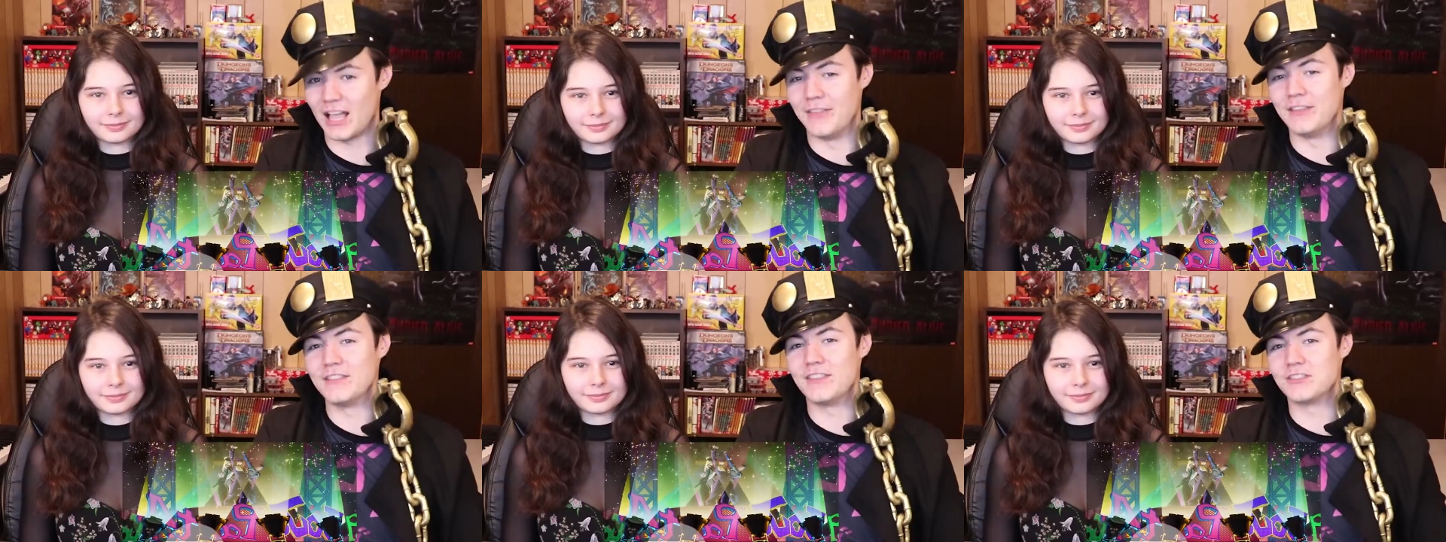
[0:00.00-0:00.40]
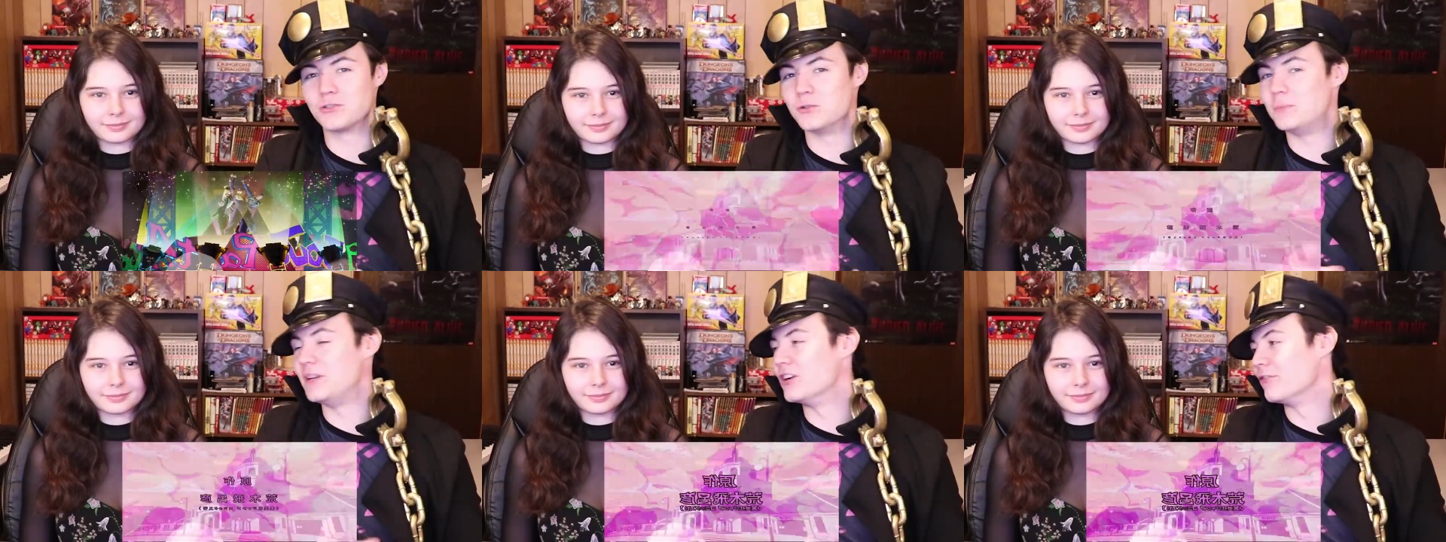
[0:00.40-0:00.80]
Speaker 1: I think
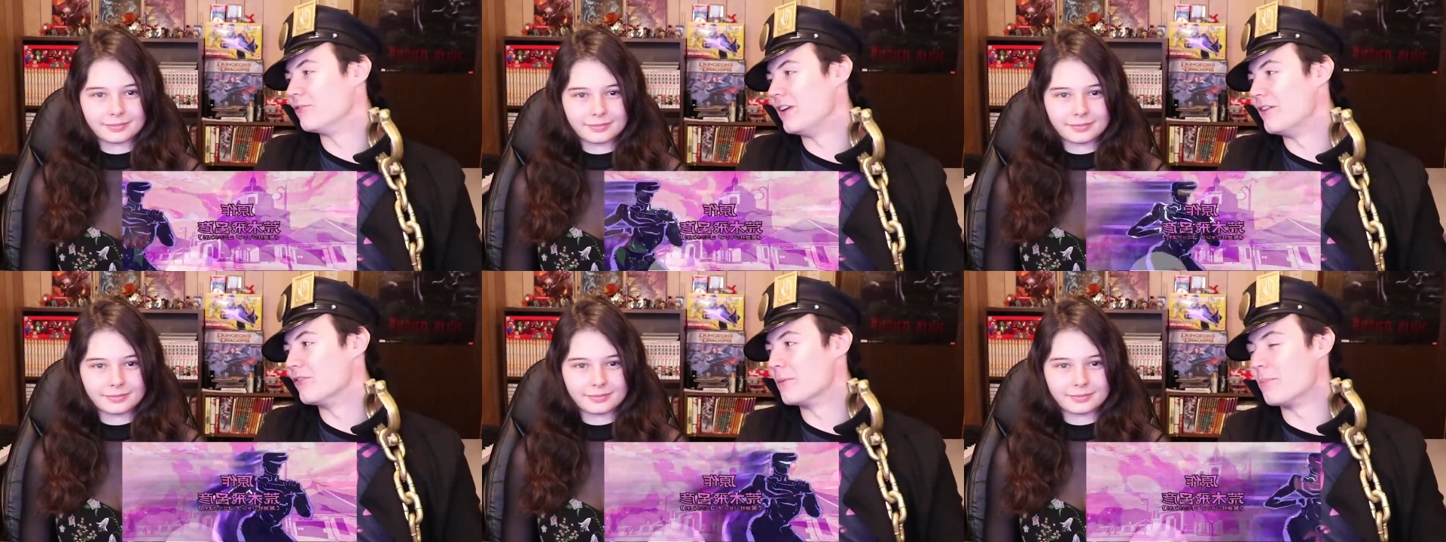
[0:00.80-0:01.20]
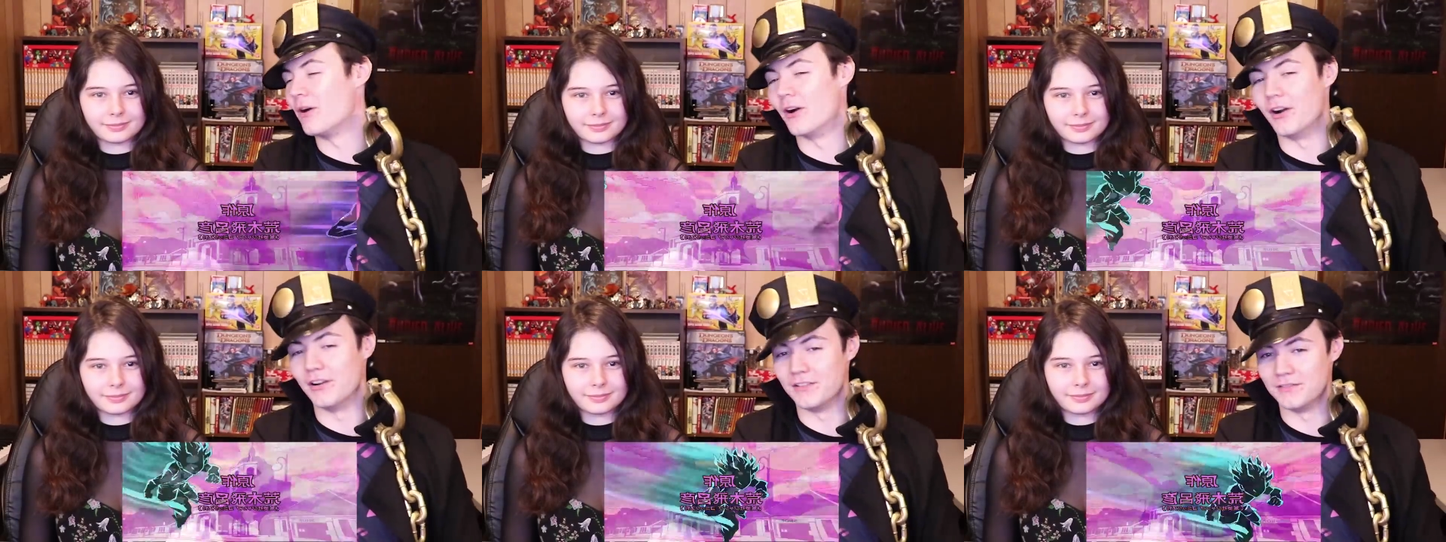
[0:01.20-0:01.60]
this would be your favorite
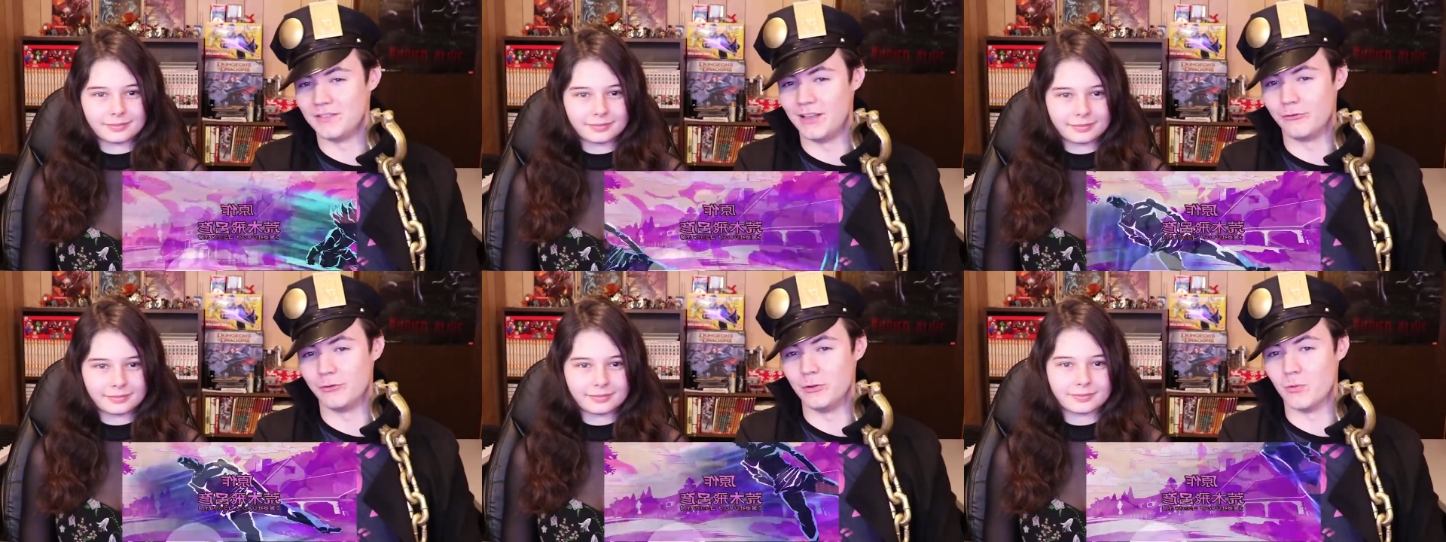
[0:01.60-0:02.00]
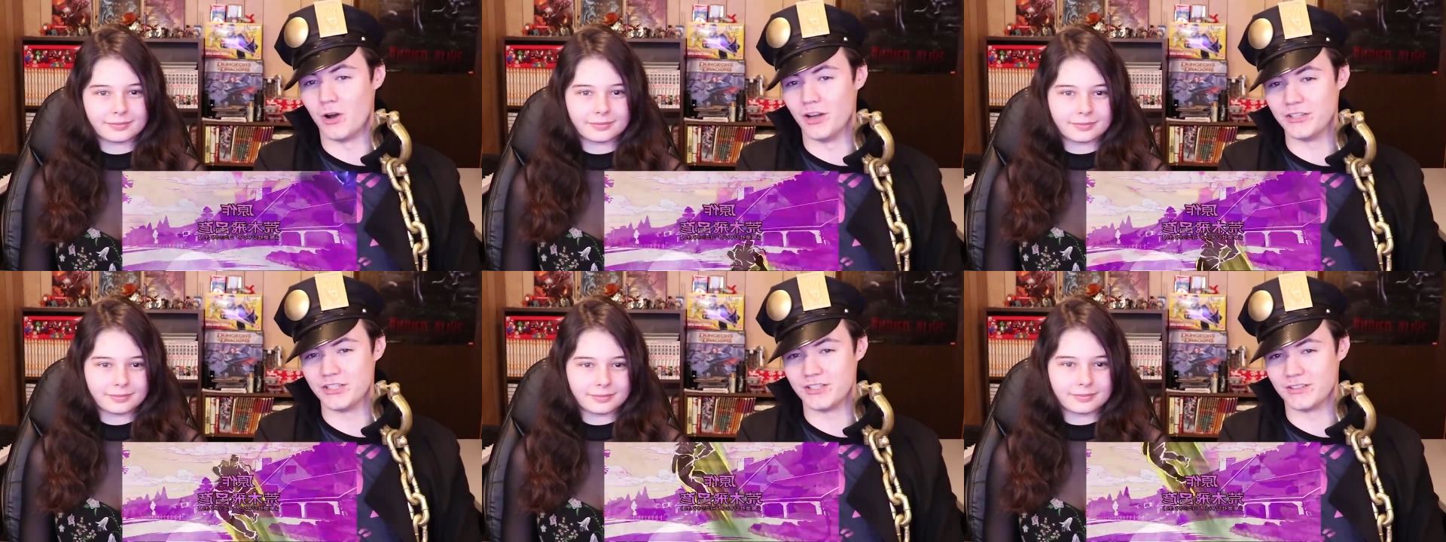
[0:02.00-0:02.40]
part if we
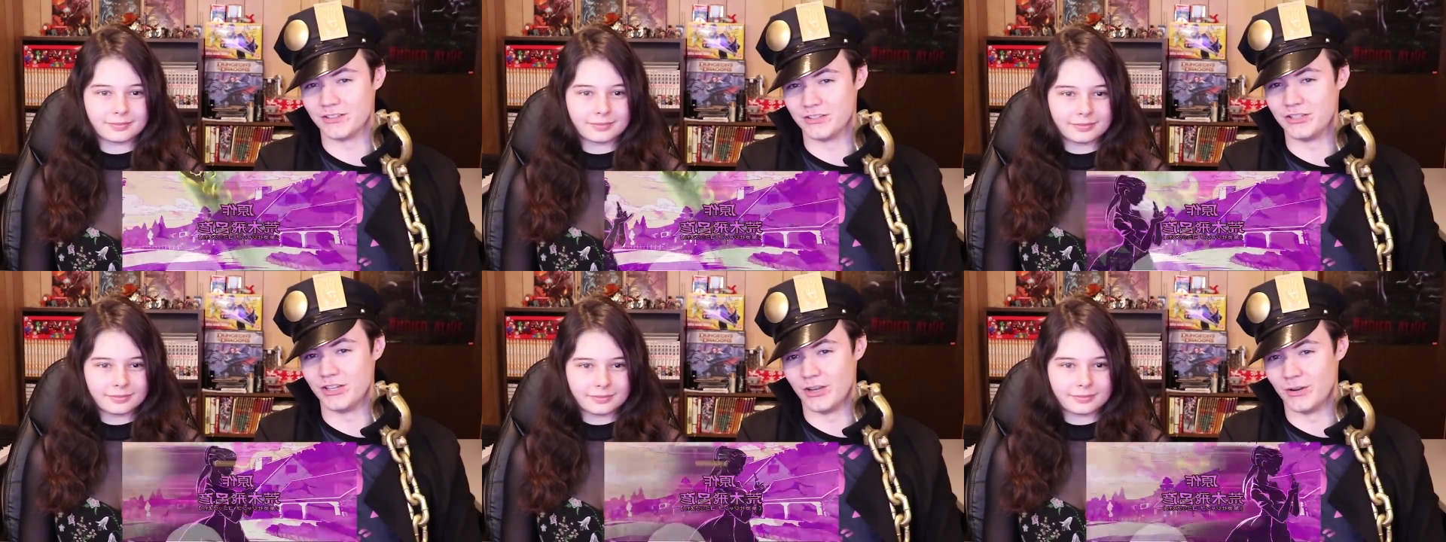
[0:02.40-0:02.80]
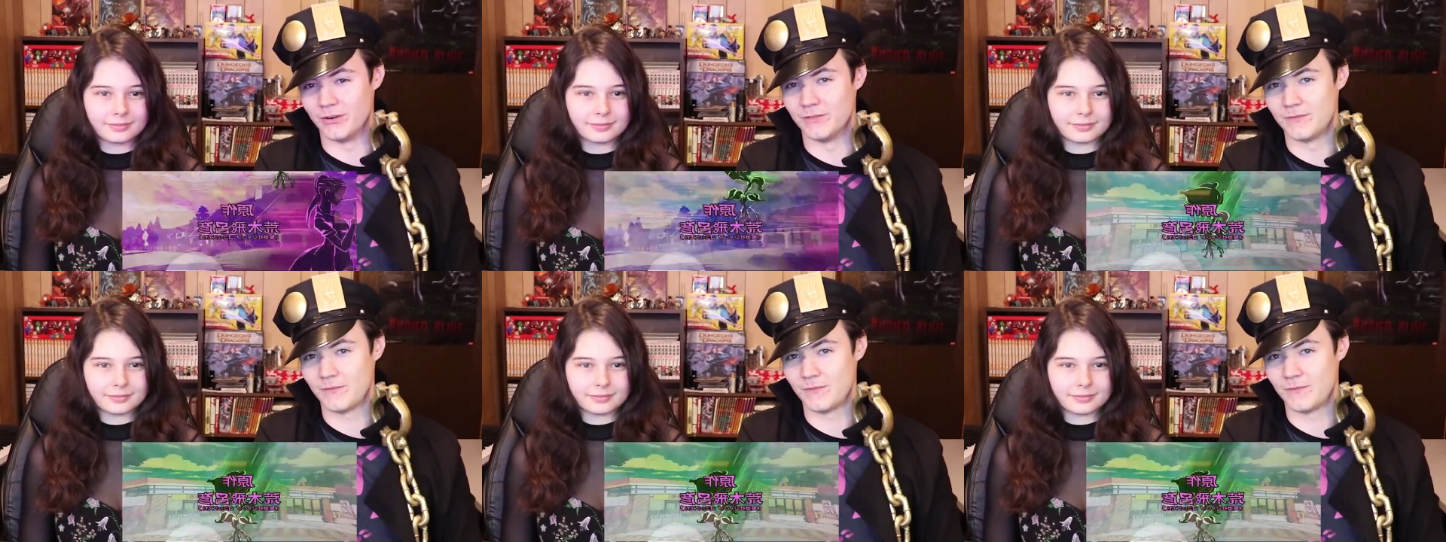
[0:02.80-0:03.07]
watched the show.